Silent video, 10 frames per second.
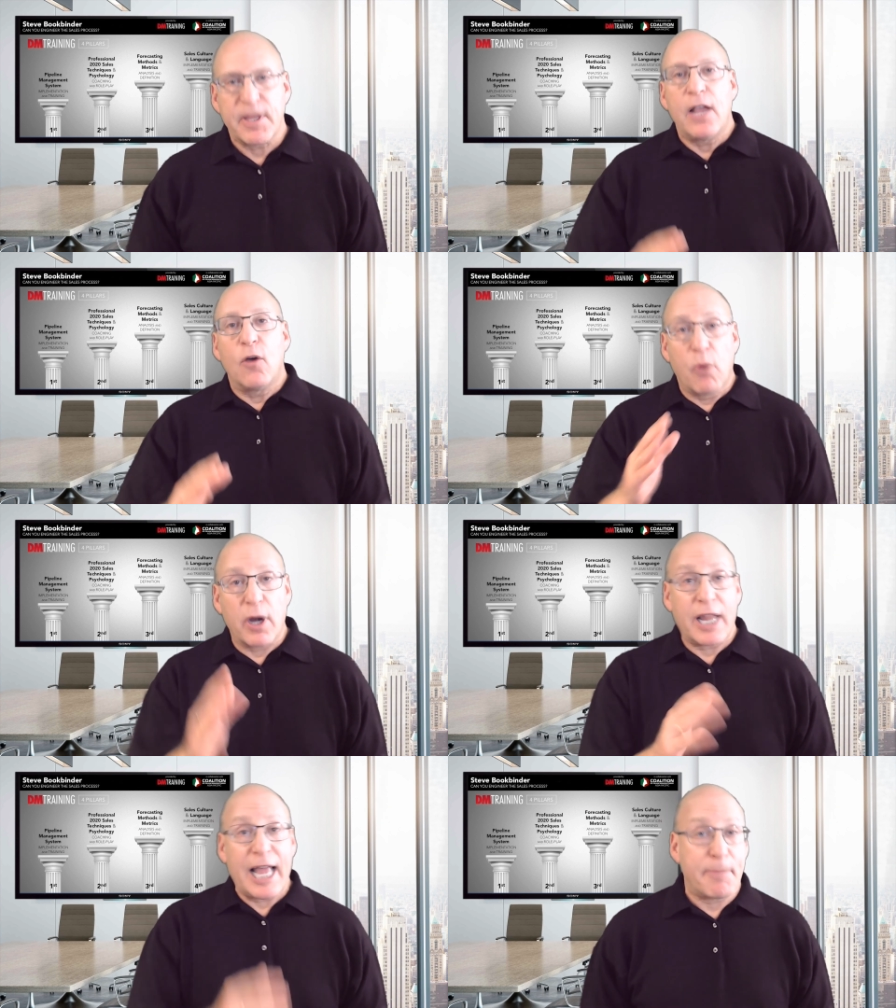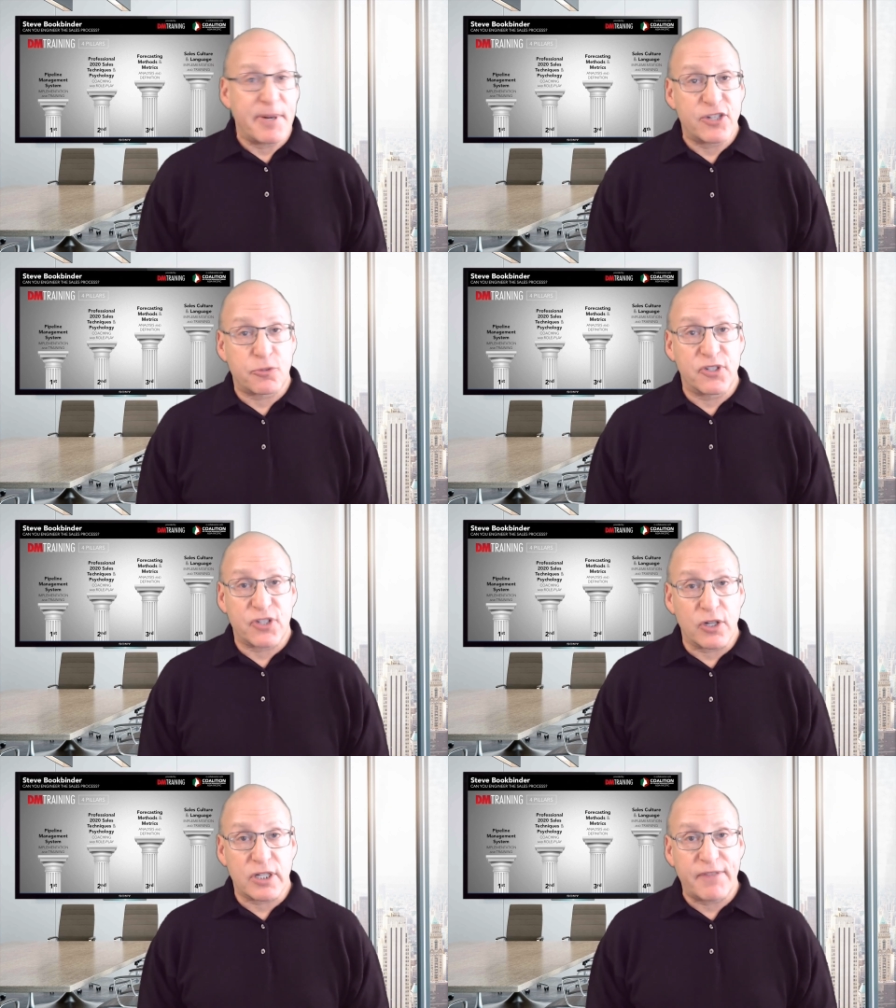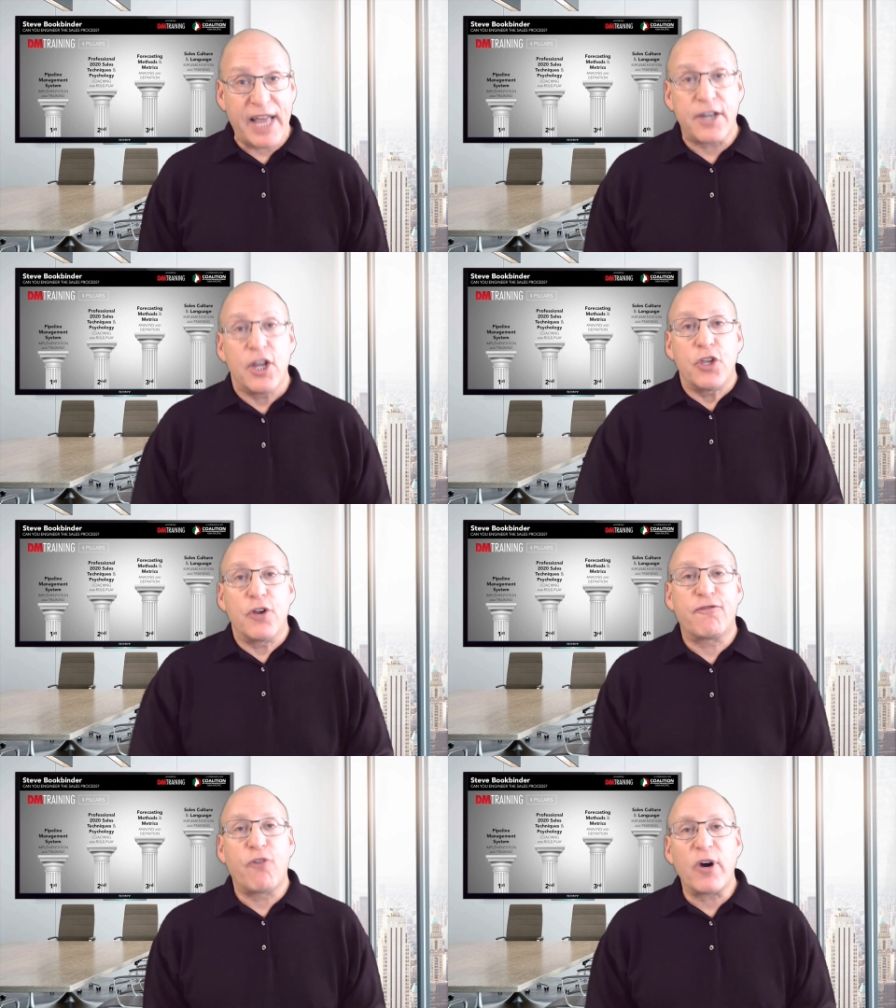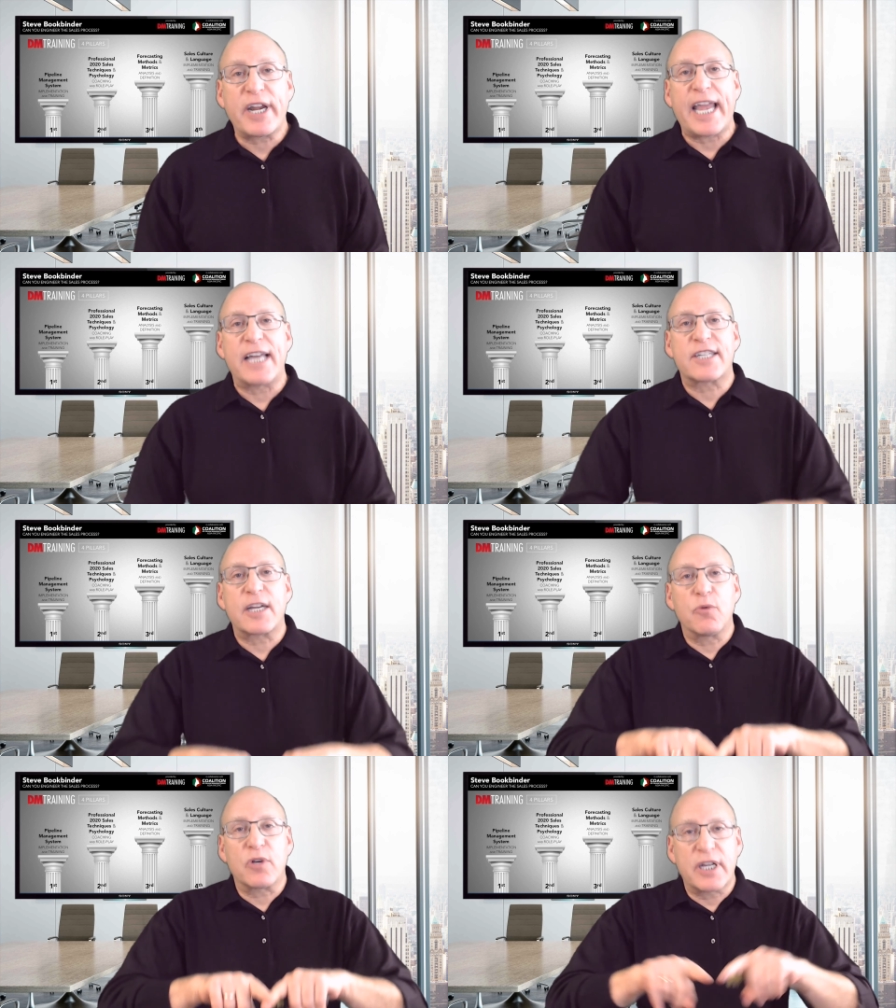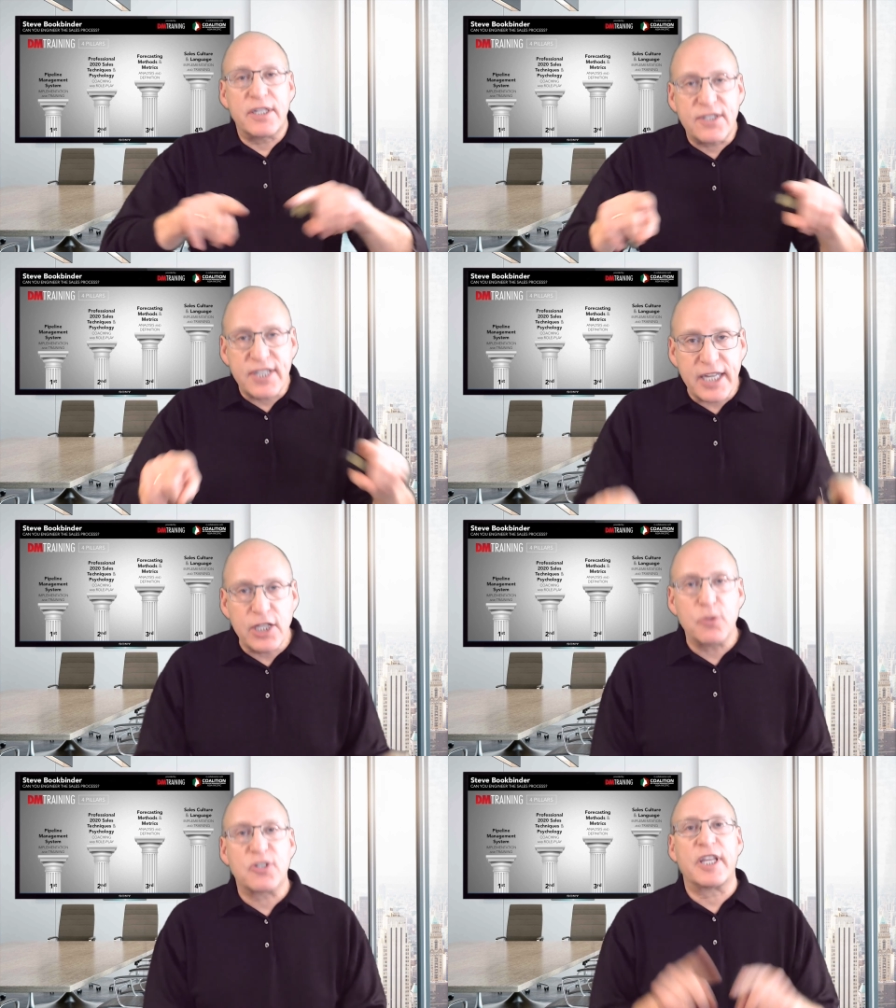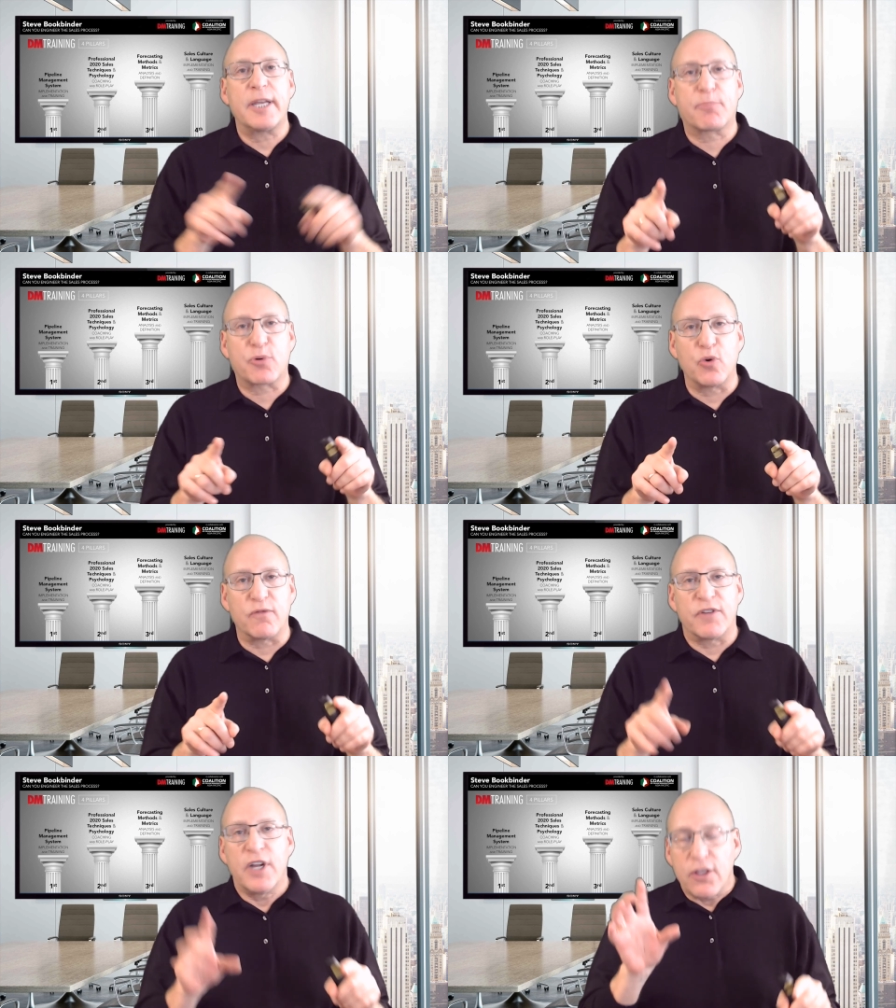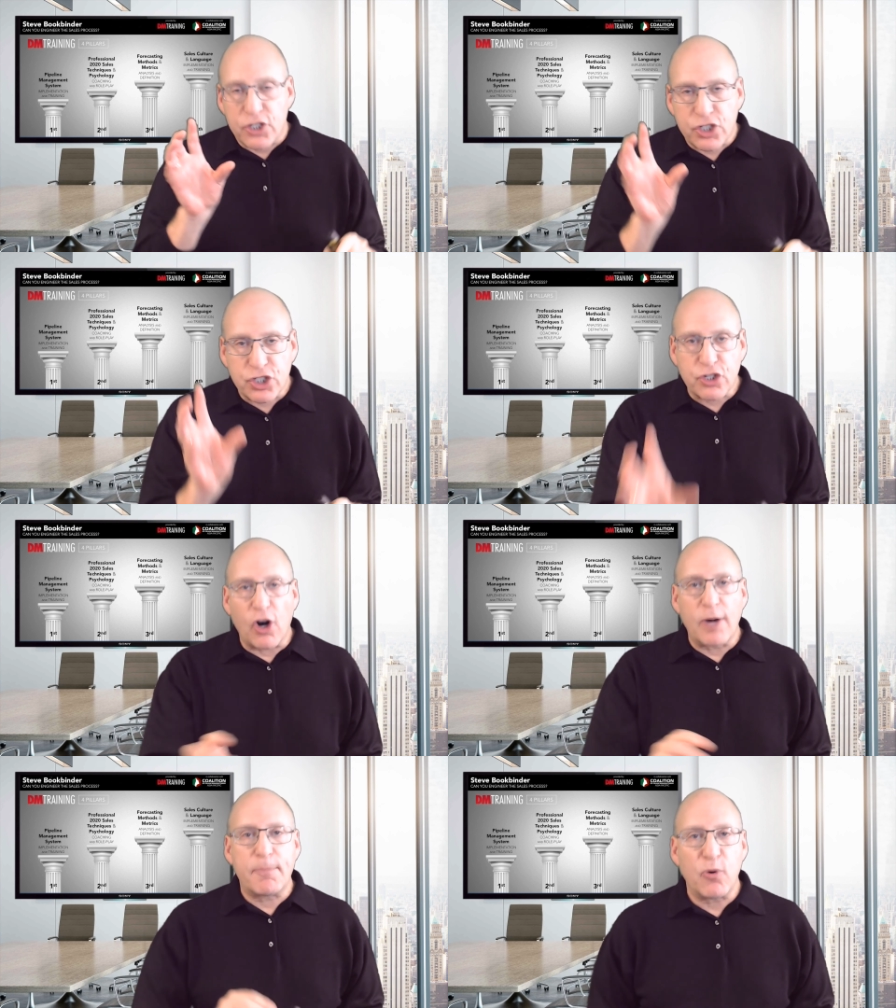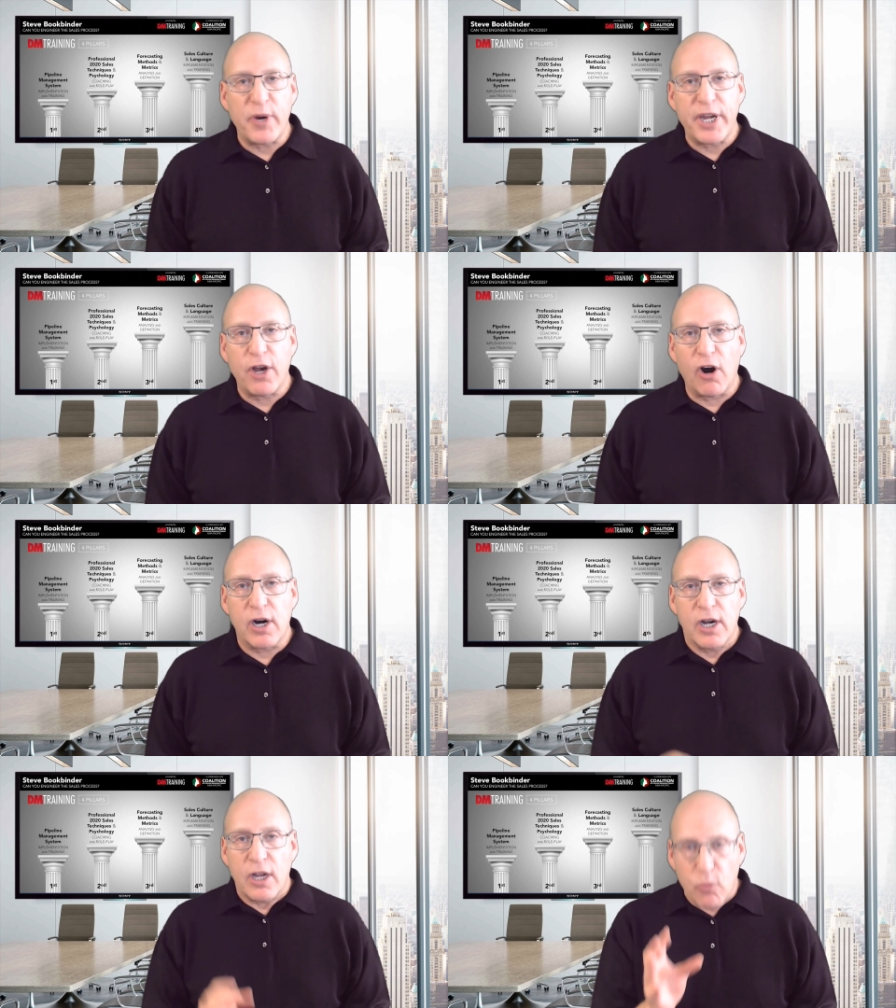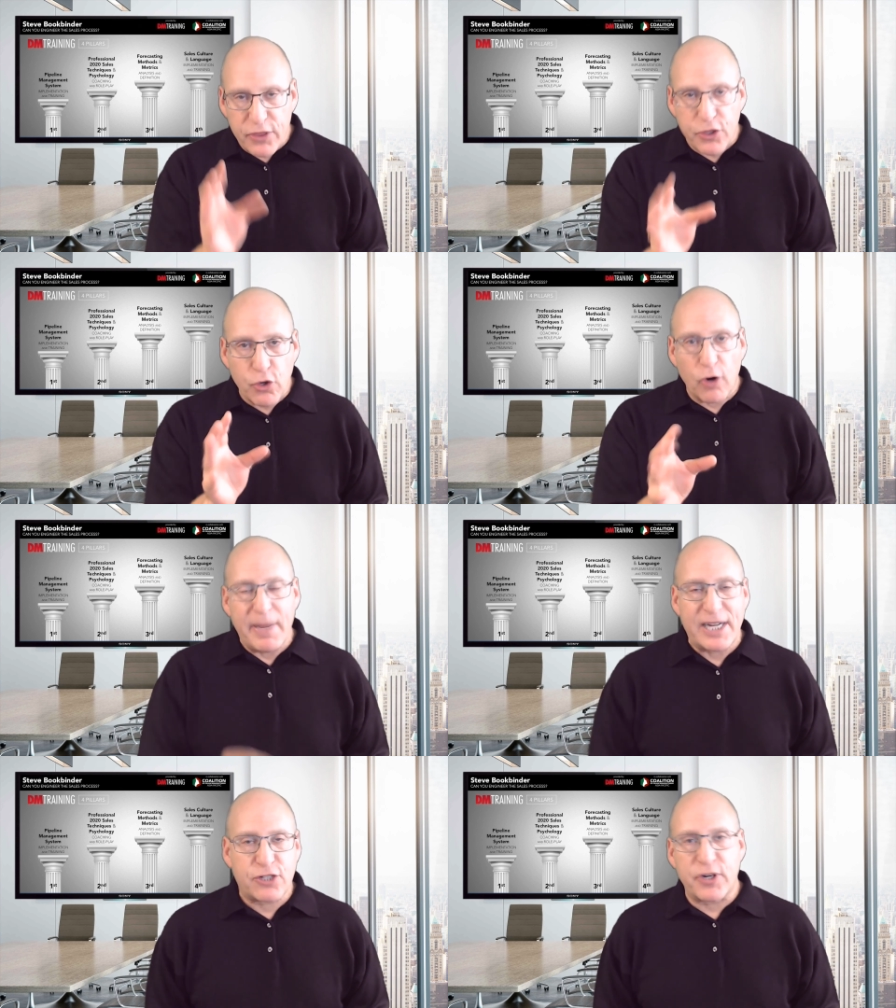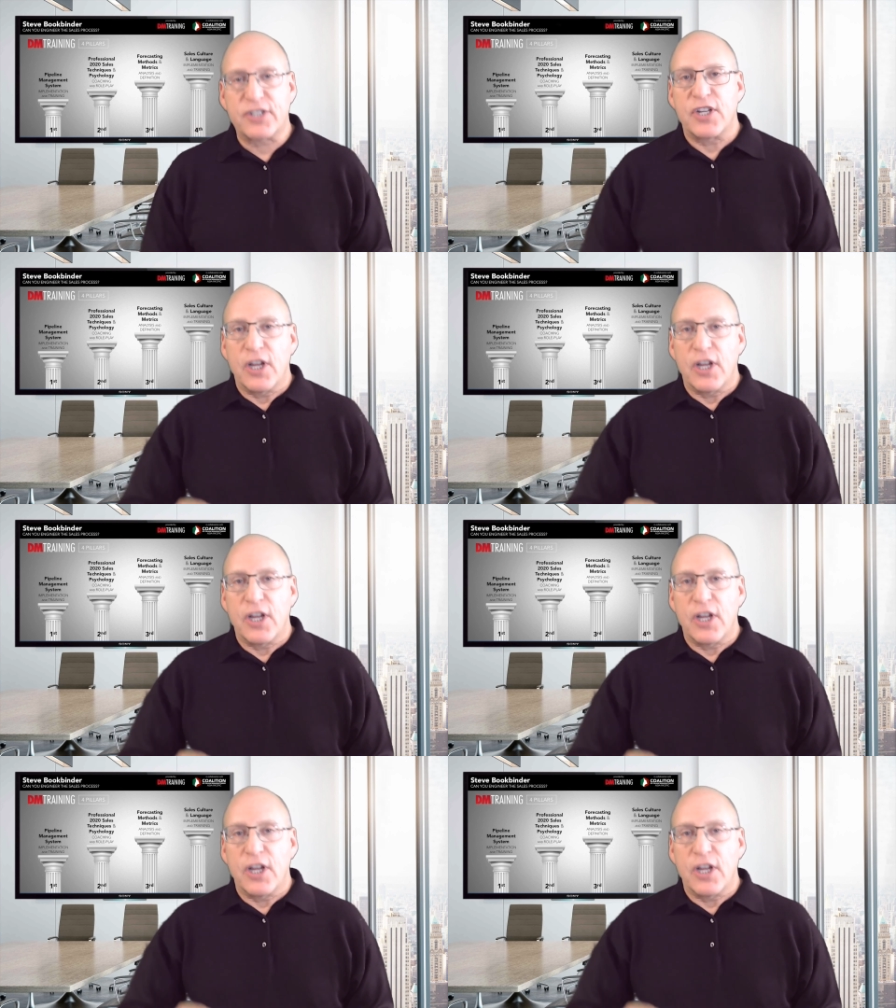What will happen as a result of that? Your forecasting will continuously improve. The sharper we are with your metrics, the